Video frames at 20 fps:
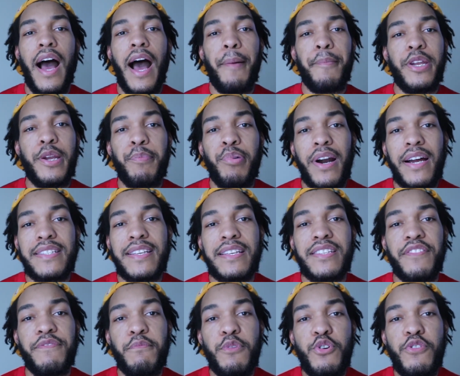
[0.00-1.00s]
I'm in the process
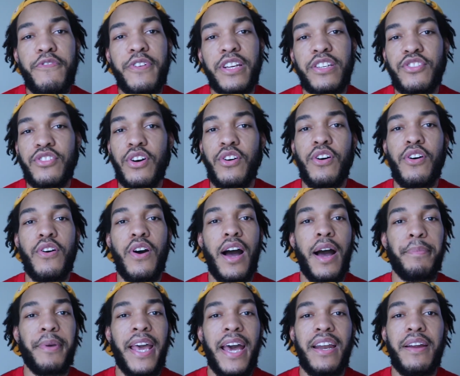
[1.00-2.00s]
of moving, so
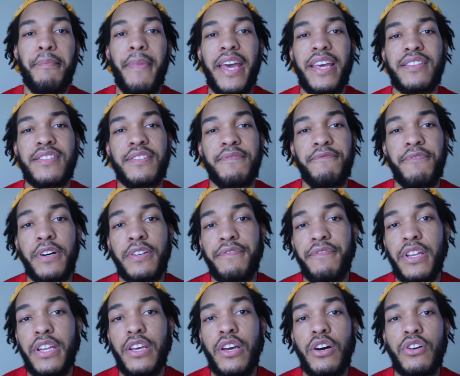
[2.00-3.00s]
I'm kind of making some fun
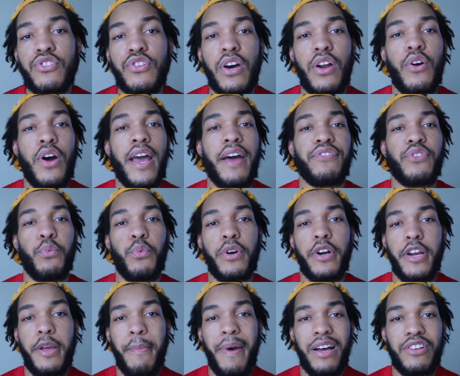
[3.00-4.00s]
videos so I don't have to
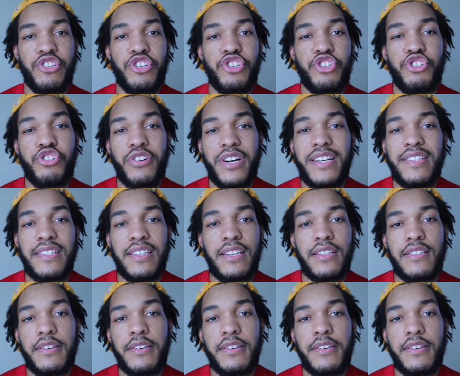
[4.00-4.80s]
worry about stressing